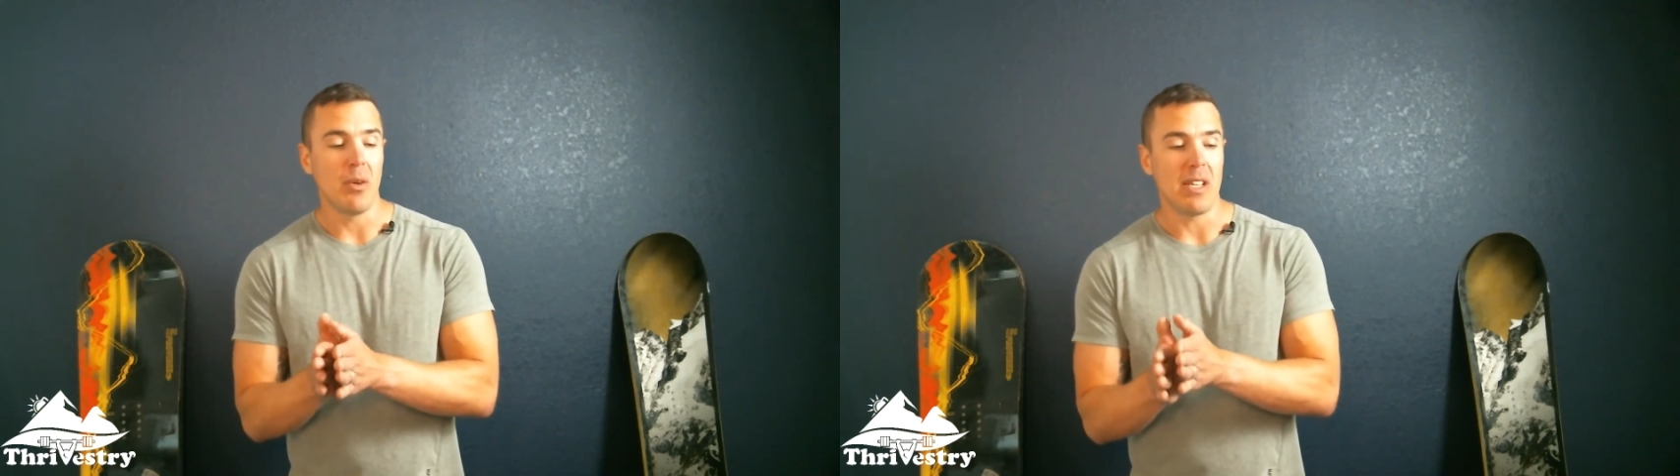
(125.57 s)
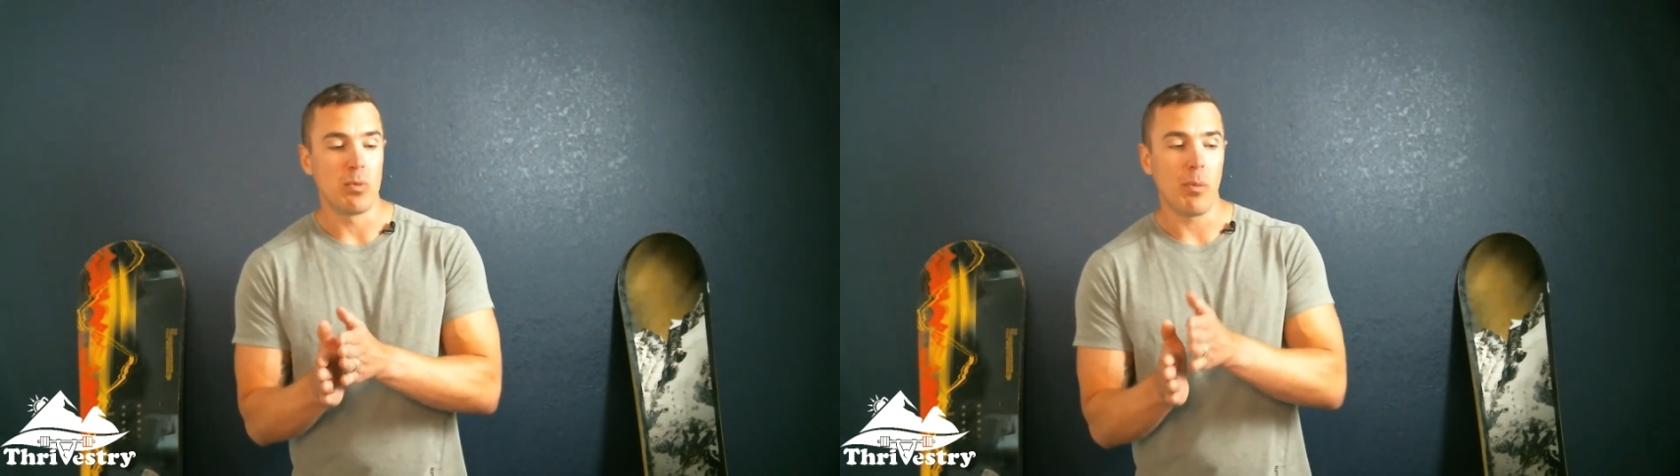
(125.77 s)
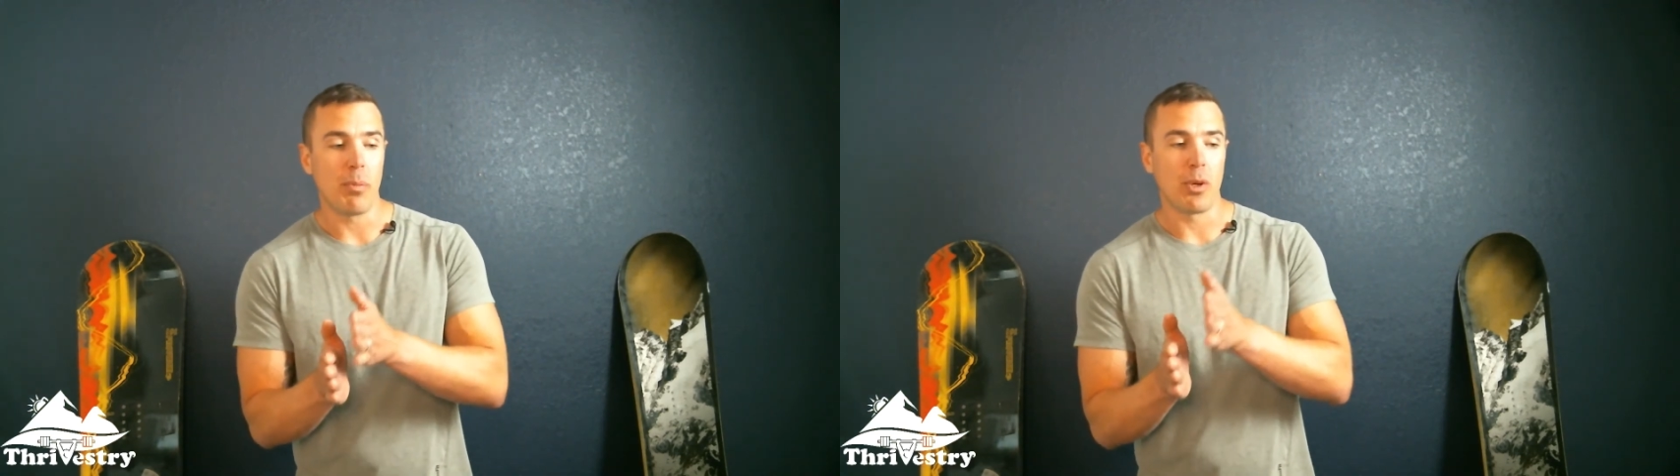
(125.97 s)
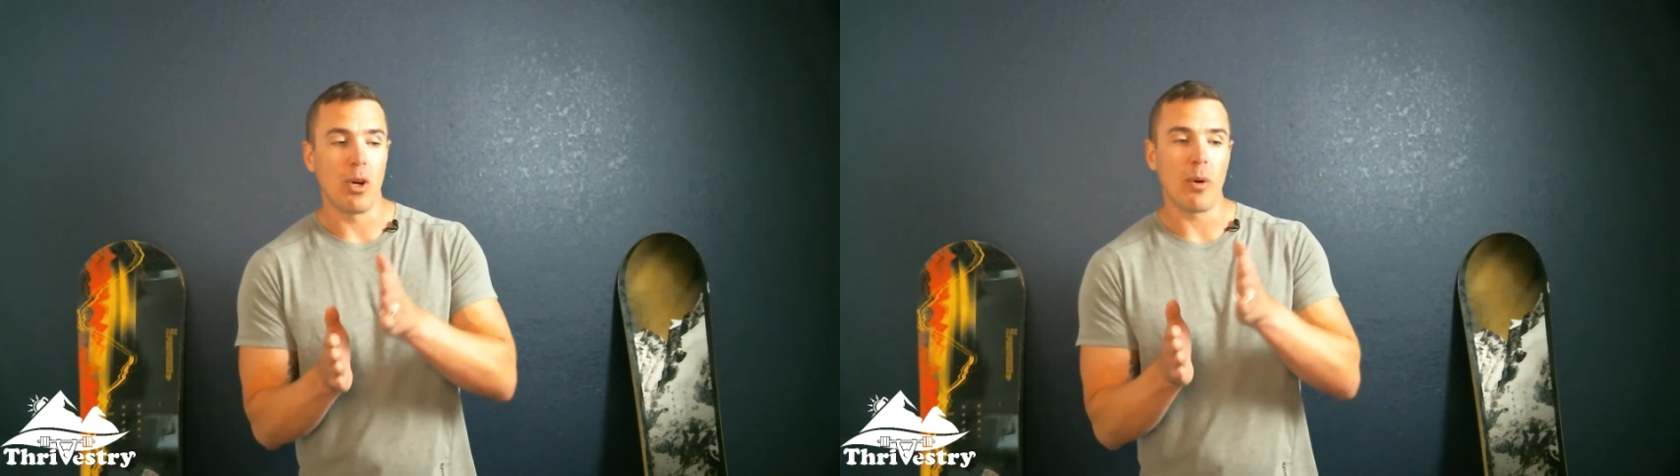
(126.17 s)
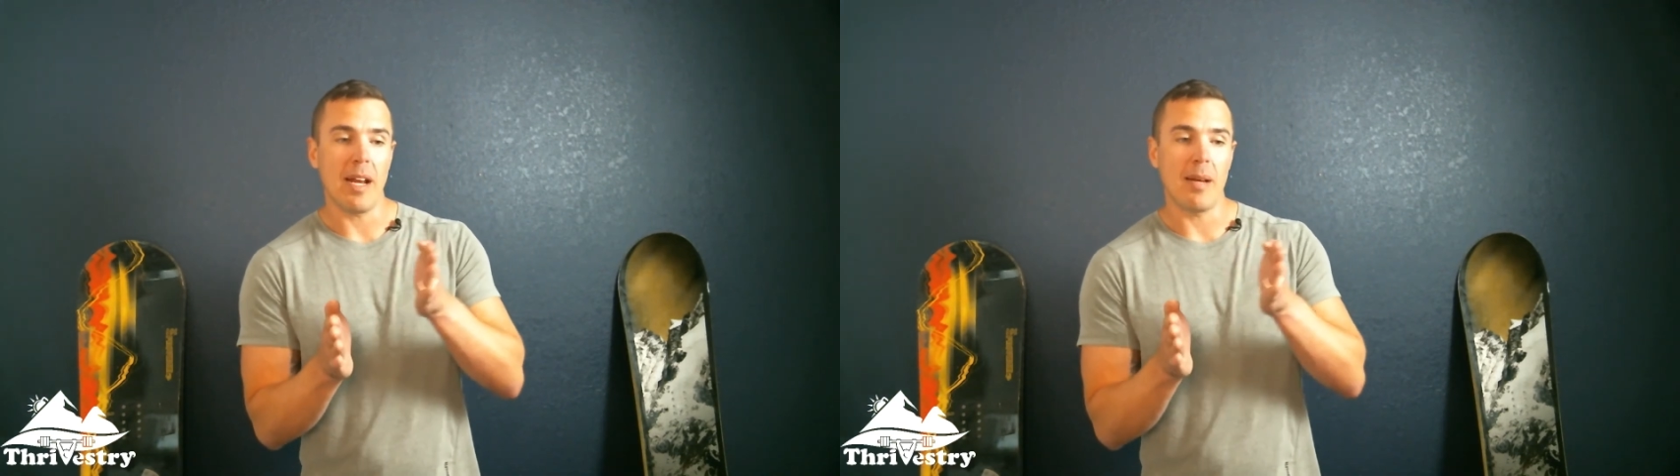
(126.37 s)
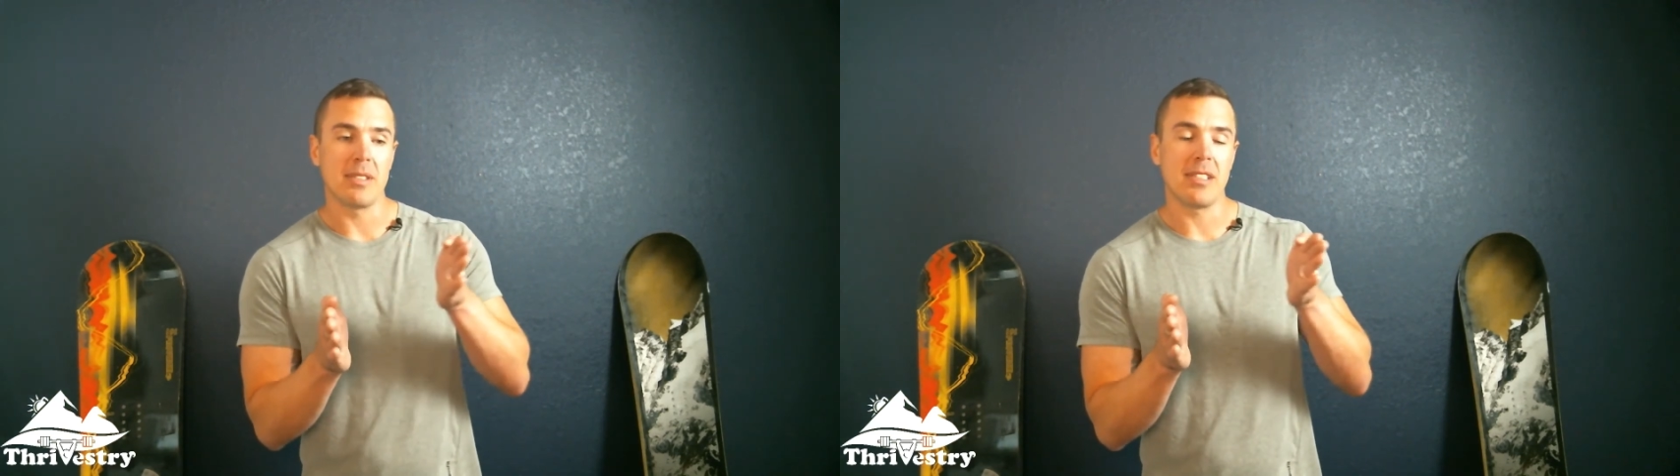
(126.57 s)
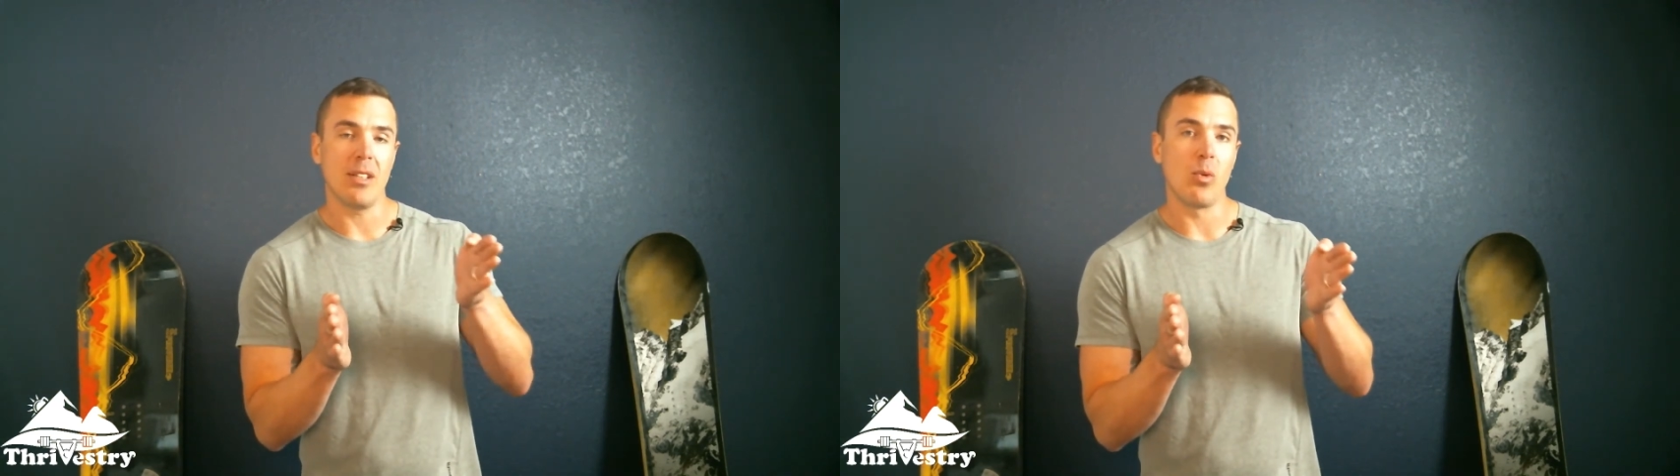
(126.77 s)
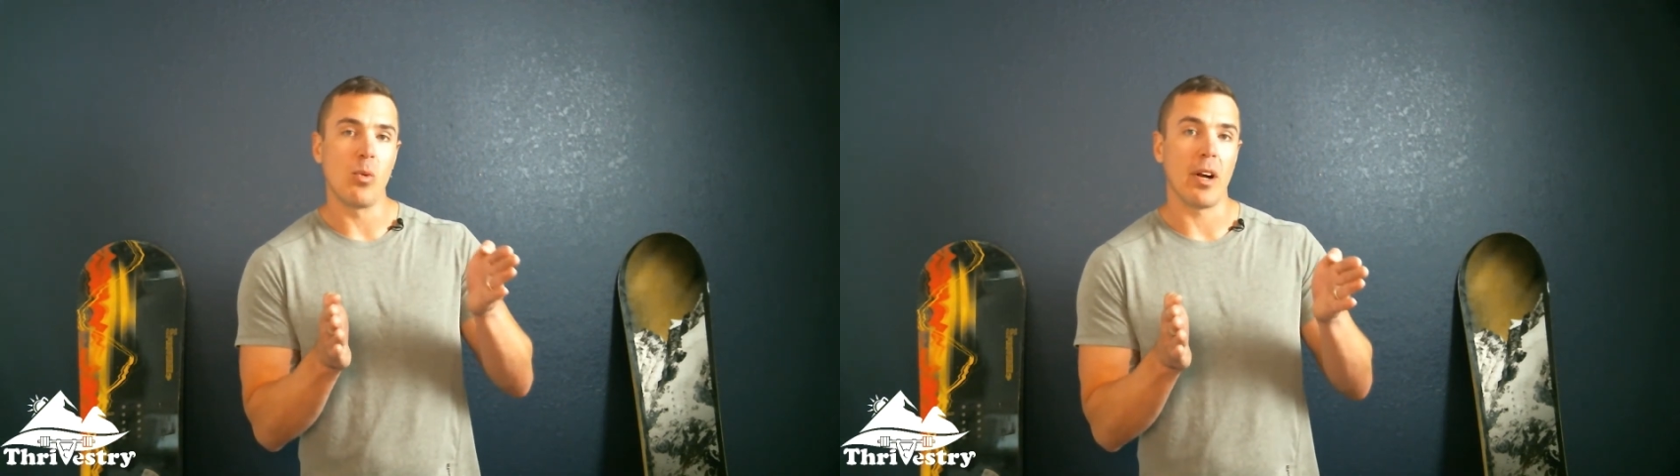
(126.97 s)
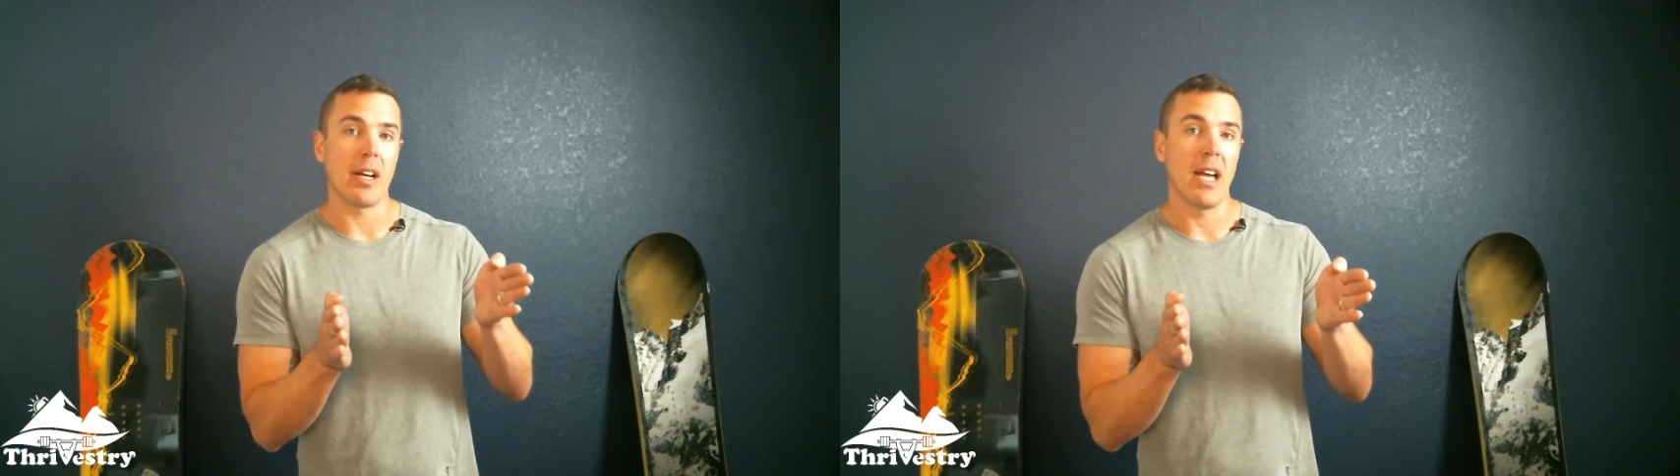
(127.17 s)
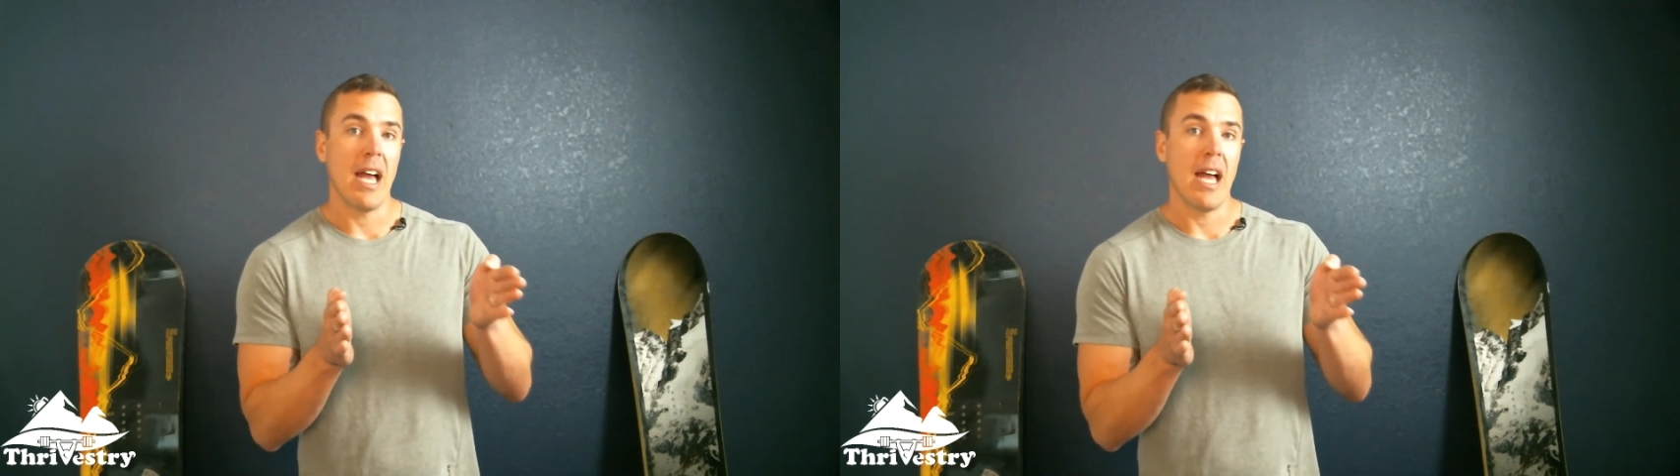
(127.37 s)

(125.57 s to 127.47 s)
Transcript: is we'll program skill work